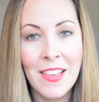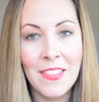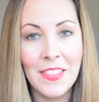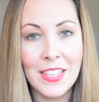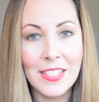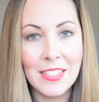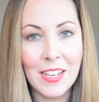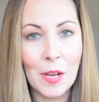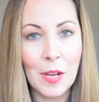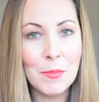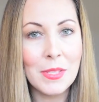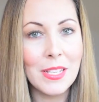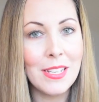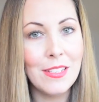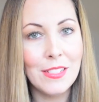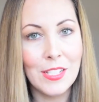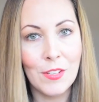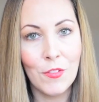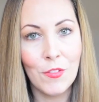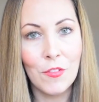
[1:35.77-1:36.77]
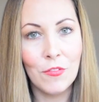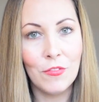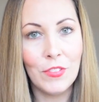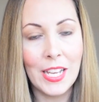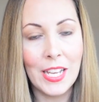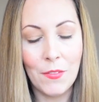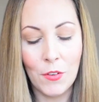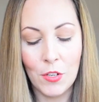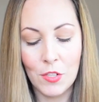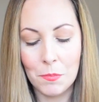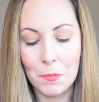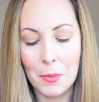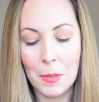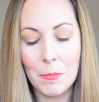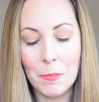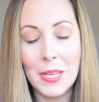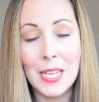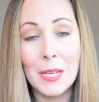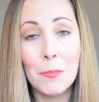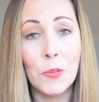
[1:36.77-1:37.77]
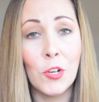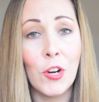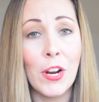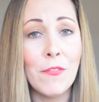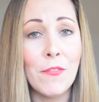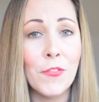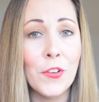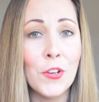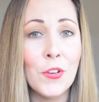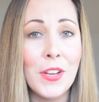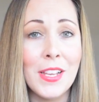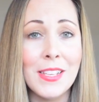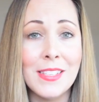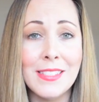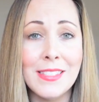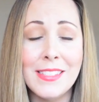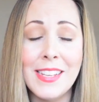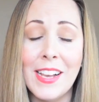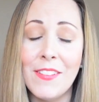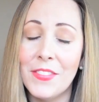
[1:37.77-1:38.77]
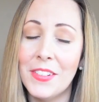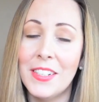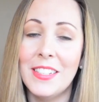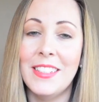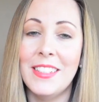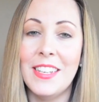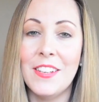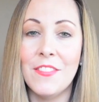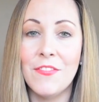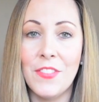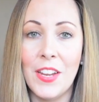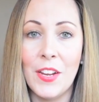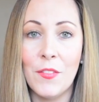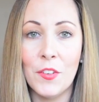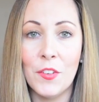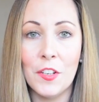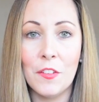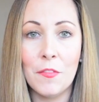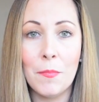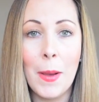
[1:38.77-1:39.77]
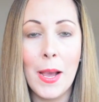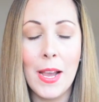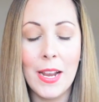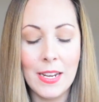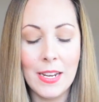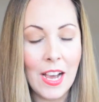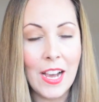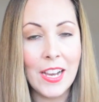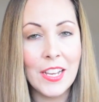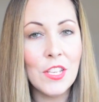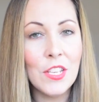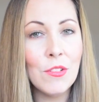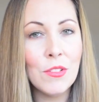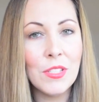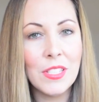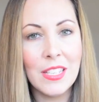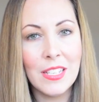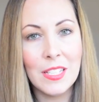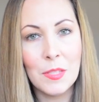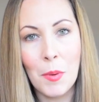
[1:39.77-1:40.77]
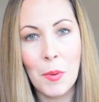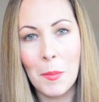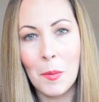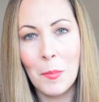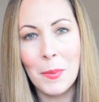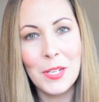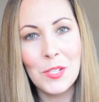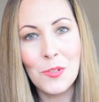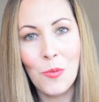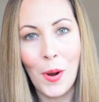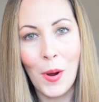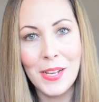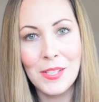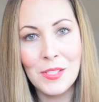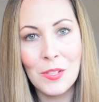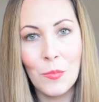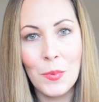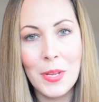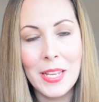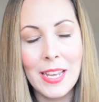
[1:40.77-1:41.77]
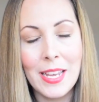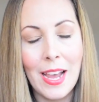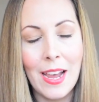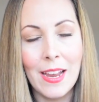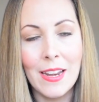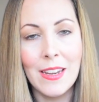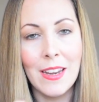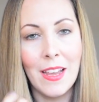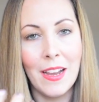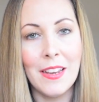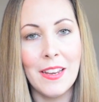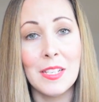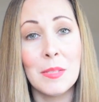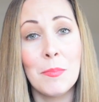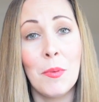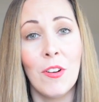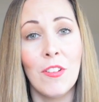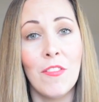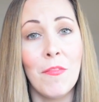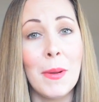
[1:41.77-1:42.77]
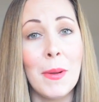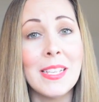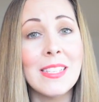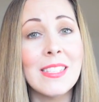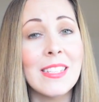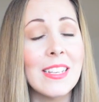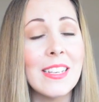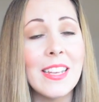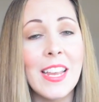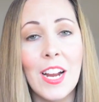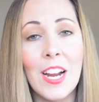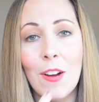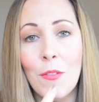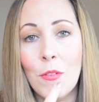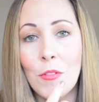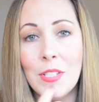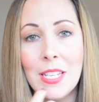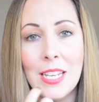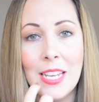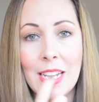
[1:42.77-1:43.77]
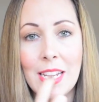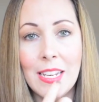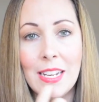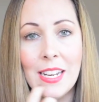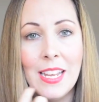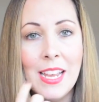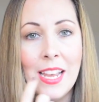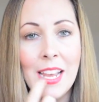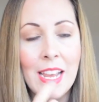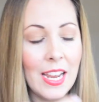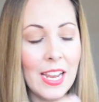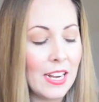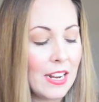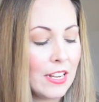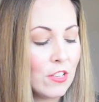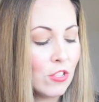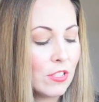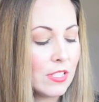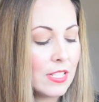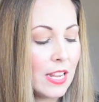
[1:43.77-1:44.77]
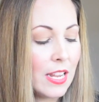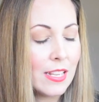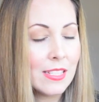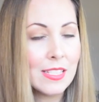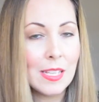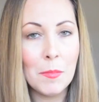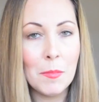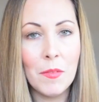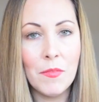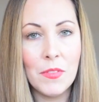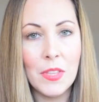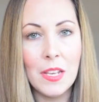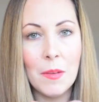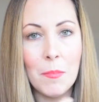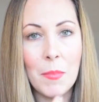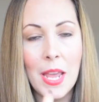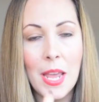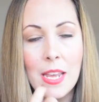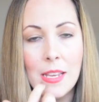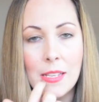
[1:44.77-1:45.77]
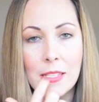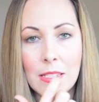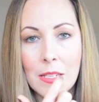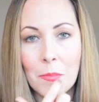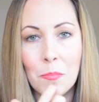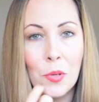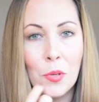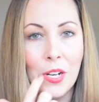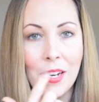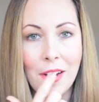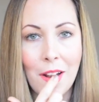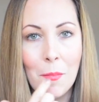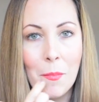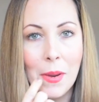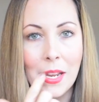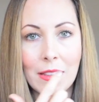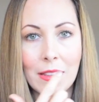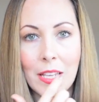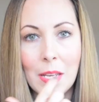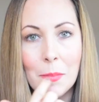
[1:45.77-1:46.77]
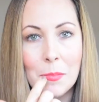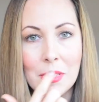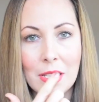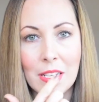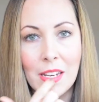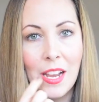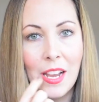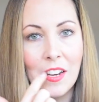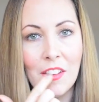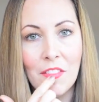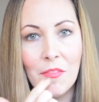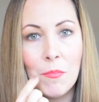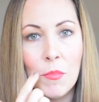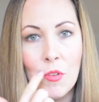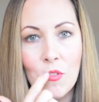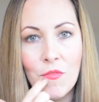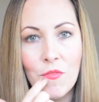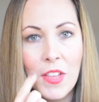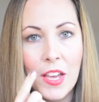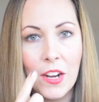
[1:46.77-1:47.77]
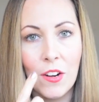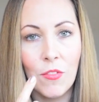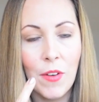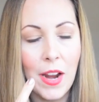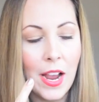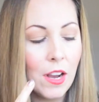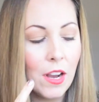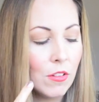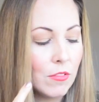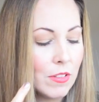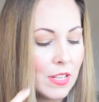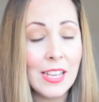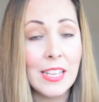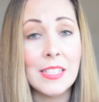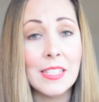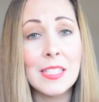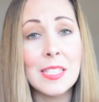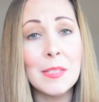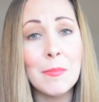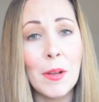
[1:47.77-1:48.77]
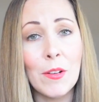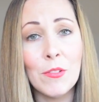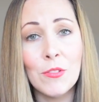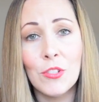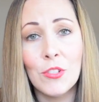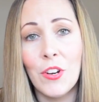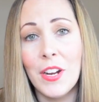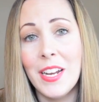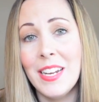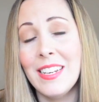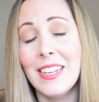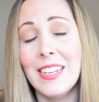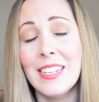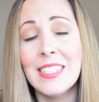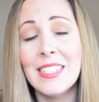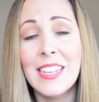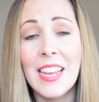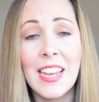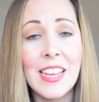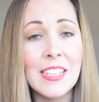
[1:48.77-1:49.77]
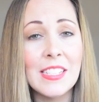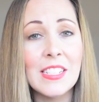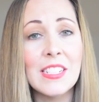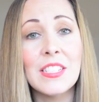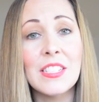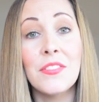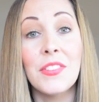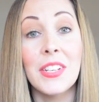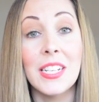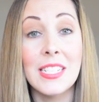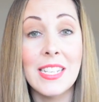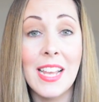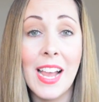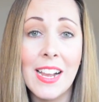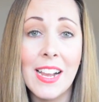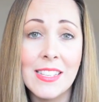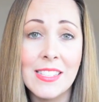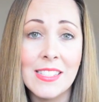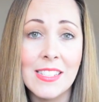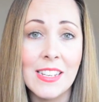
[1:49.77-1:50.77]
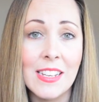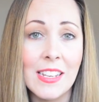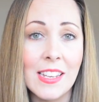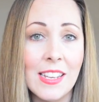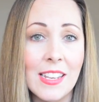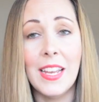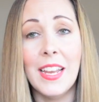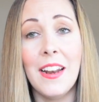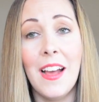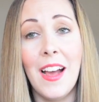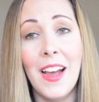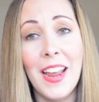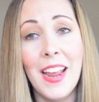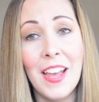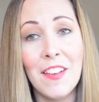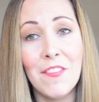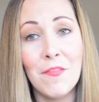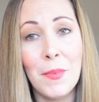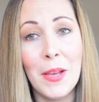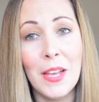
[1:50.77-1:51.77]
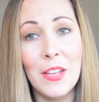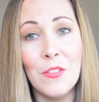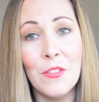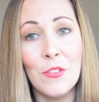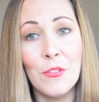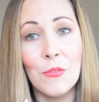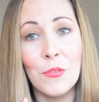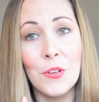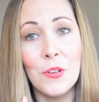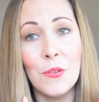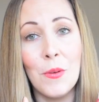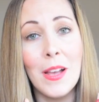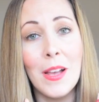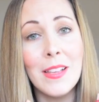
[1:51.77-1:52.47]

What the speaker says: This comes in different flavors, but pink grapefruit is definitely a favorite of mine. I use this probably twice a week at night as part of my skincare routine, and I just take some of the paste, put it on my lips, and kind of move that around. It smells great, it tastes fantastic, and I have been through